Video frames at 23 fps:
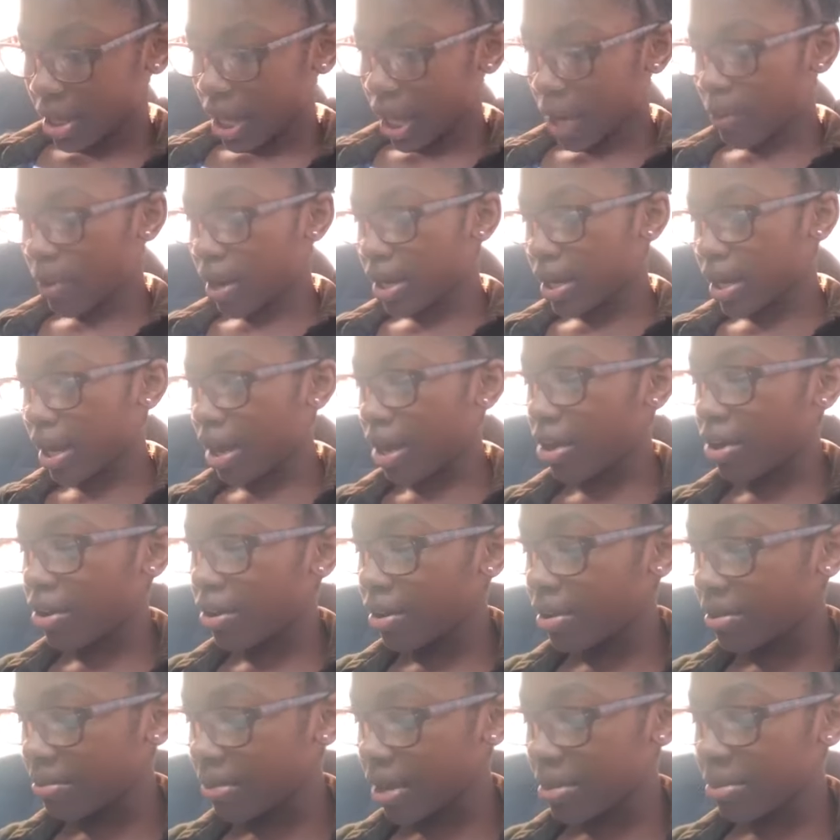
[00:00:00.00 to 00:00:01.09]
And right now,
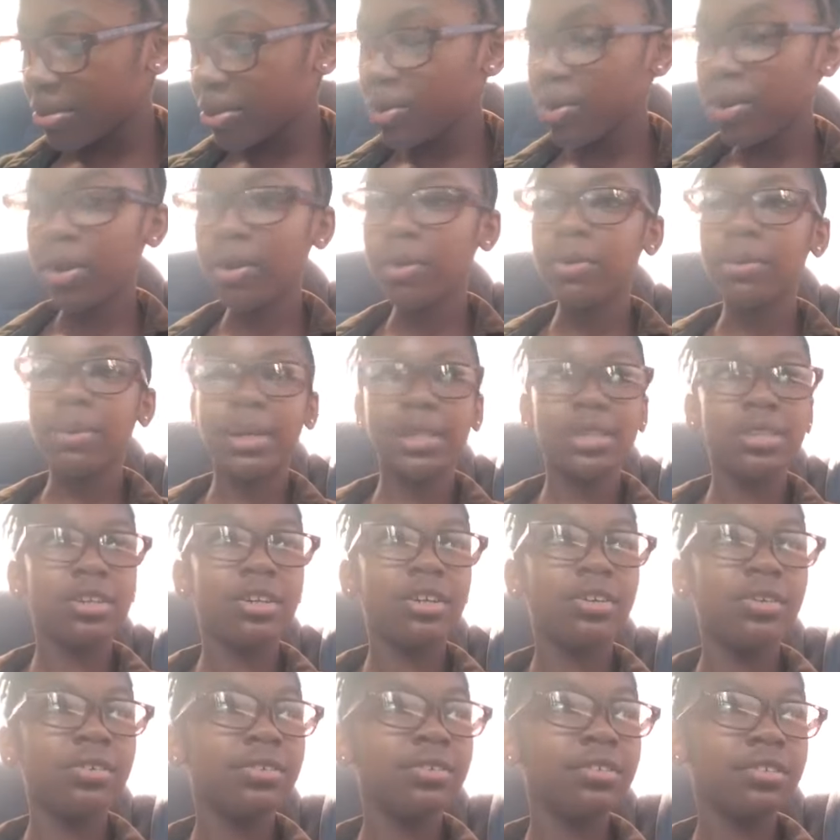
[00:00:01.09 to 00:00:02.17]
mommy, where are we about to
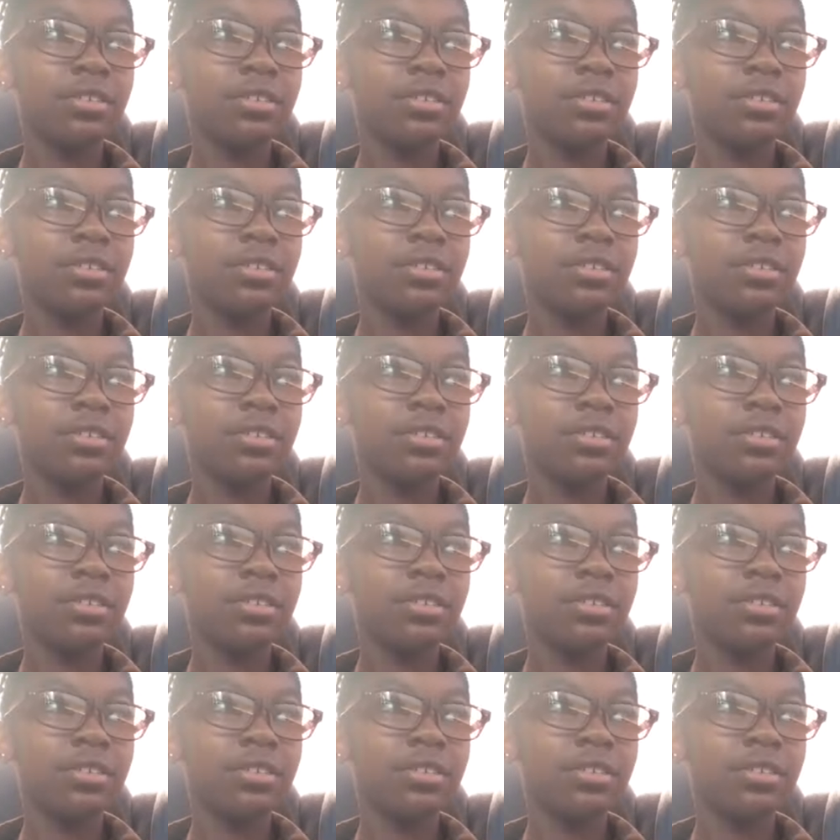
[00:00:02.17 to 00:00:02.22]
go?